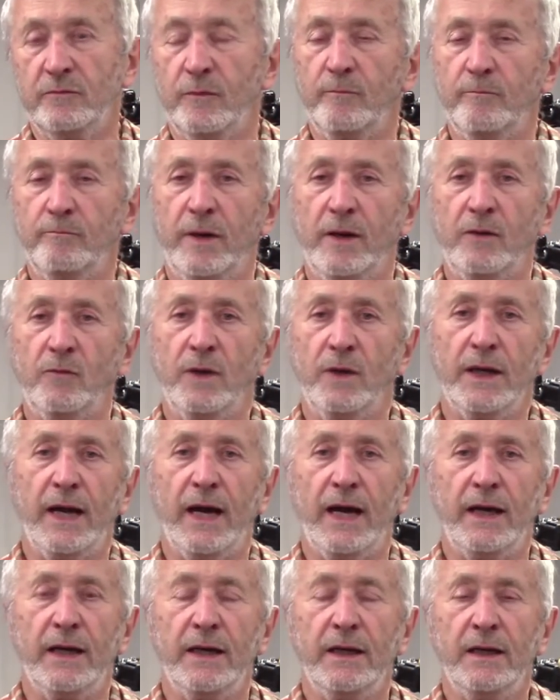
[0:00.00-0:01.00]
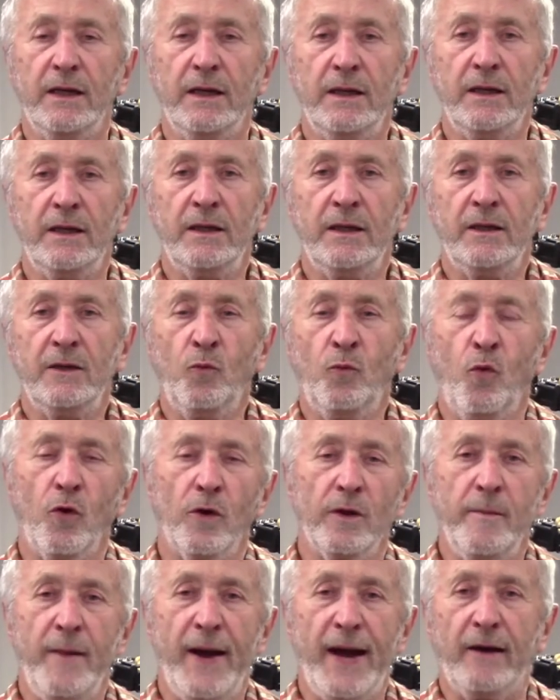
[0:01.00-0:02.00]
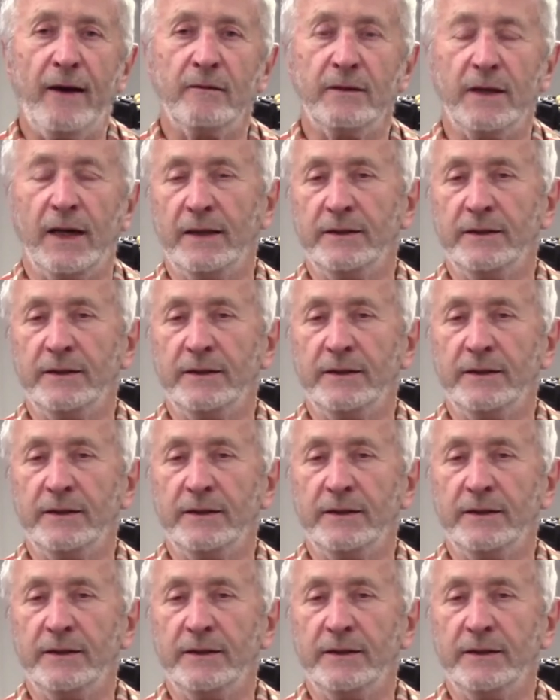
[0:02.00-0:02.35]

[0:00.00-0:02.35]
but when I wore them out,